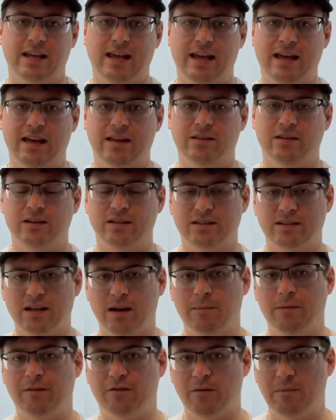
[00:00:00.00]
And there's
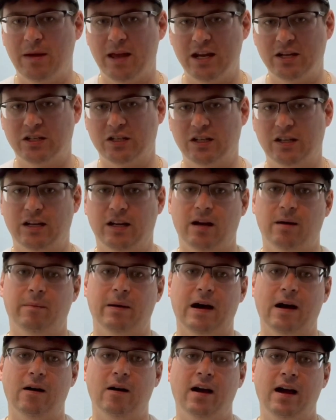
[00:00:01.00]
some information
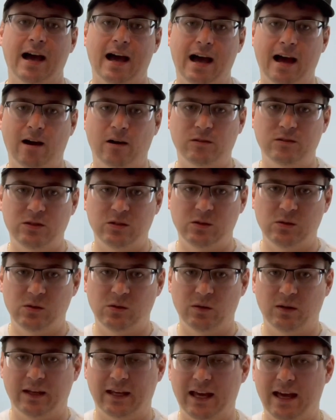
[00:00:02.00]
about how
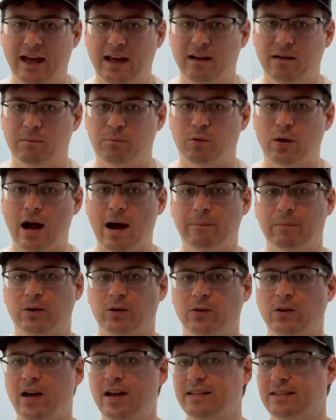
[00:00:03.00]
to get proper
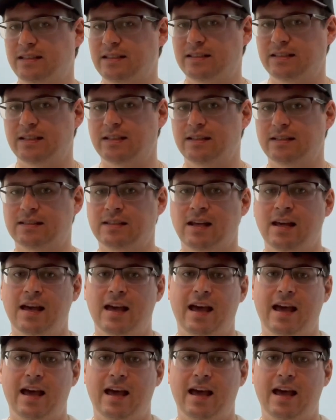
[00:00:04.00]
licenses